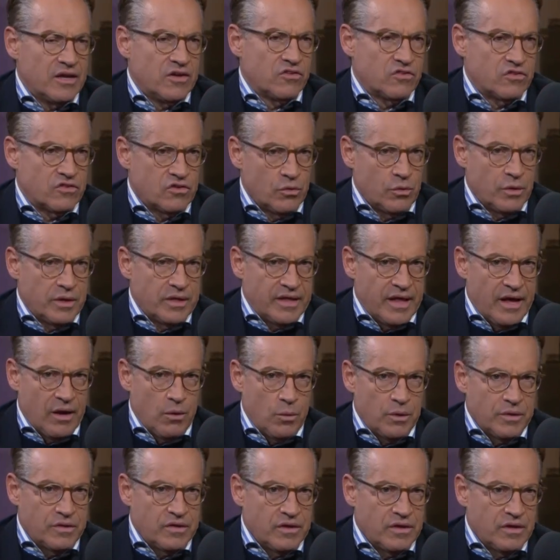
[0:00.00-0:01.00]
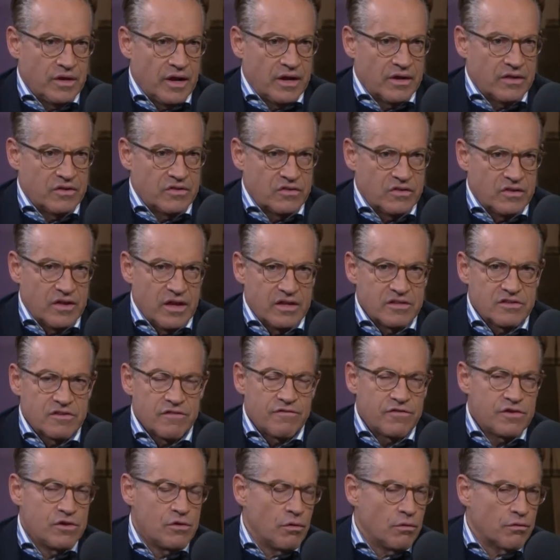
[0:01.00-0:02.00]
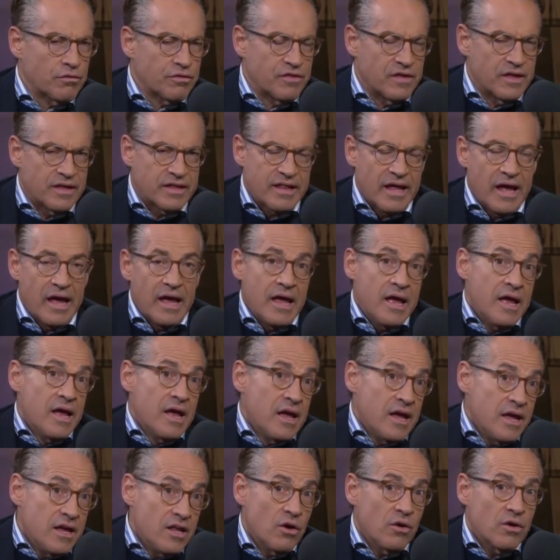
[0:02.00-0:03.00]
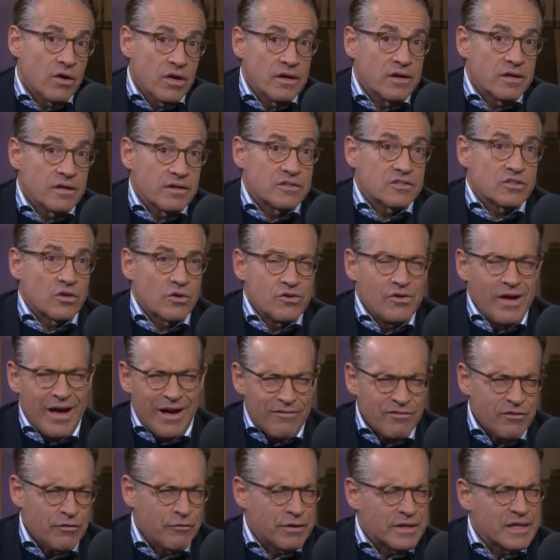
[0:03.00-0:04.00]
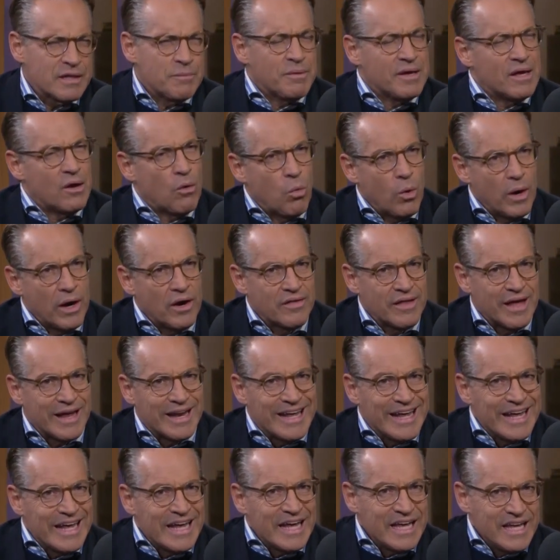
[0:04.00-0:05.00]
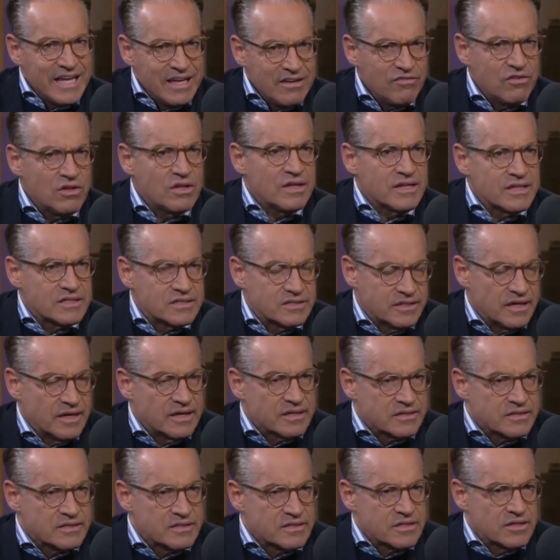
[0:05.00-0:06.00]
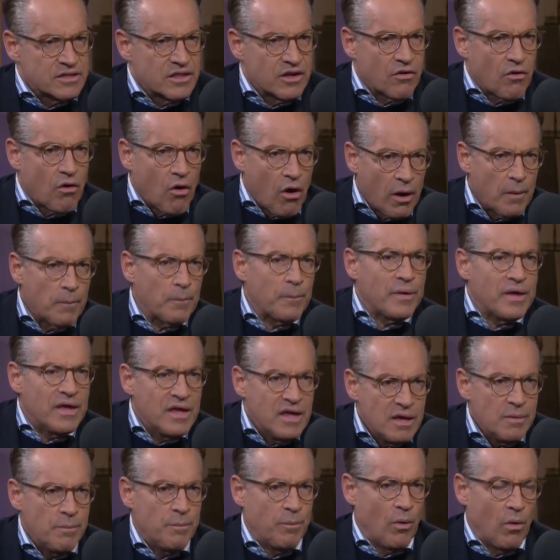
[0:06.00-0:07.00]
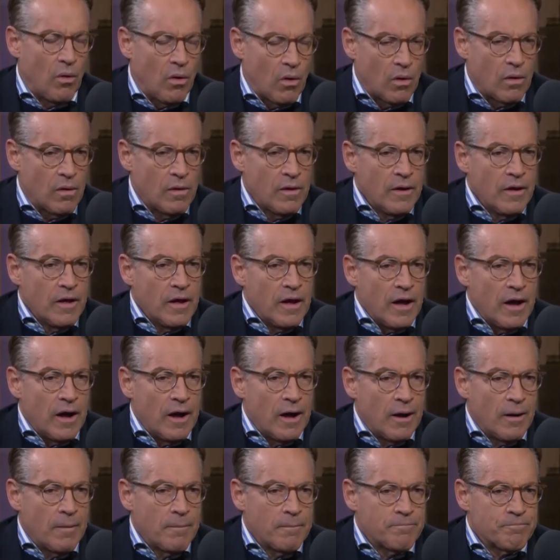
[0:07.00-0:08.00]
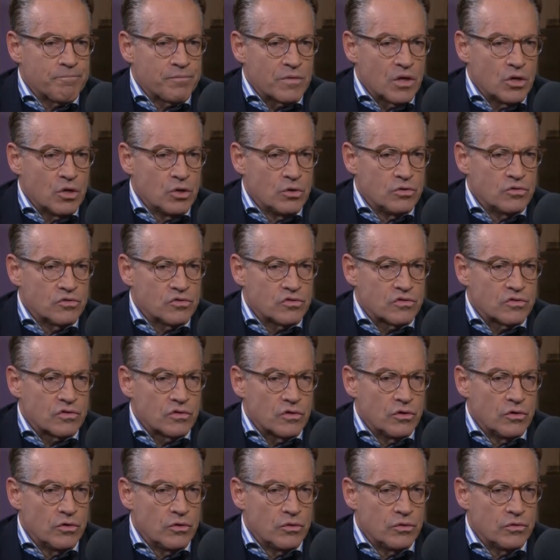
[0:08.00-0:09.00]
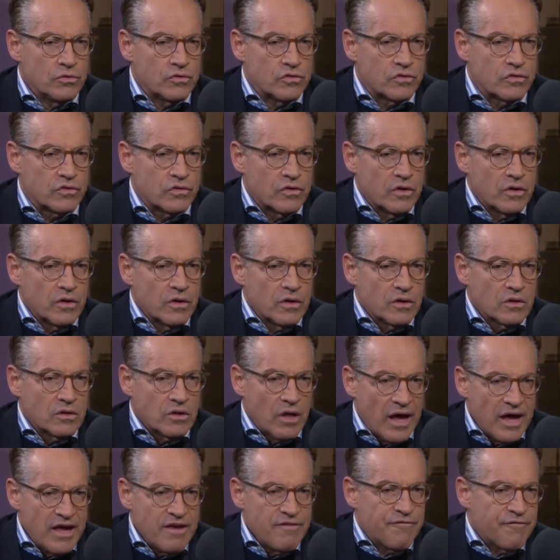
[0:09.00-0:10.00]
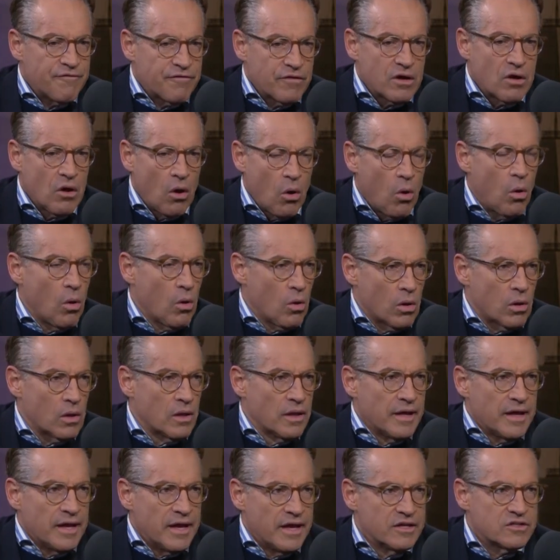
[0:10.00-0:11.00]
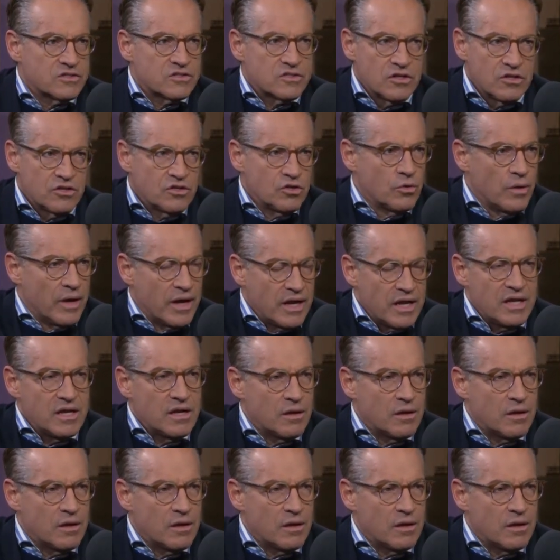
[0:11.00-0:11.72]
is doing that with the United States, if you don't think, and so you have to really be aware that evil exists. There are people whose life goal is to do any